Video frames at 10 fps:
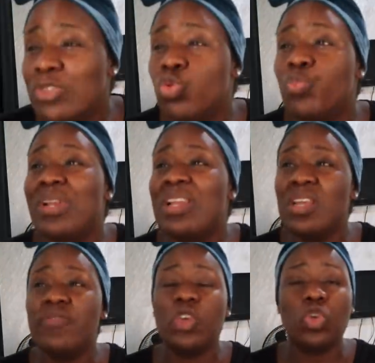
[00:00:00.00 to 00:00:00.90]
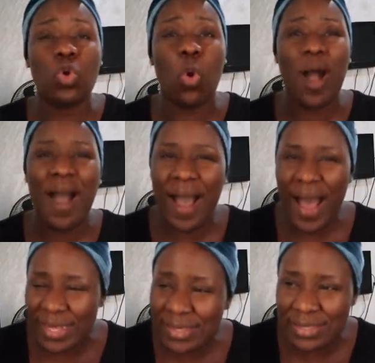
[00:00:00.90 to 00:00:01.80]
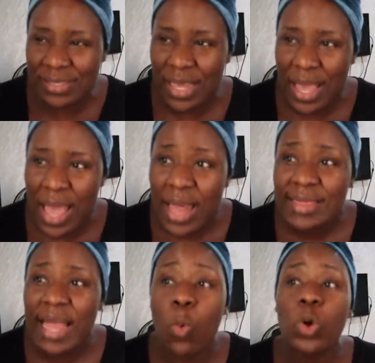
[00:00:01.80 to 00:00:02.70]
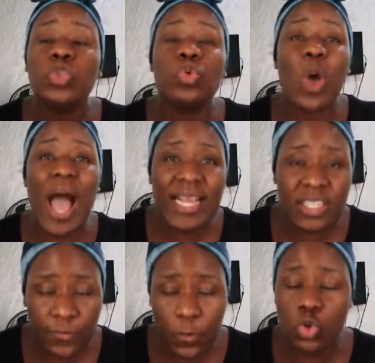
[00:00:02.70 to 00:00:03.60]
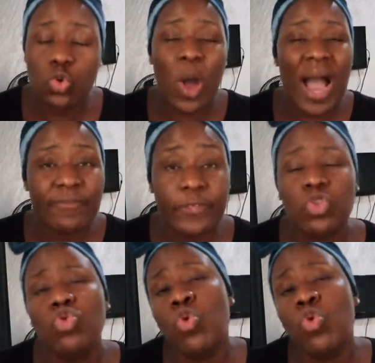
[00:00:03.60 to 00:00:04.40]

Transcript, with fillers: as you believe in your heart that what you ask for, you have it.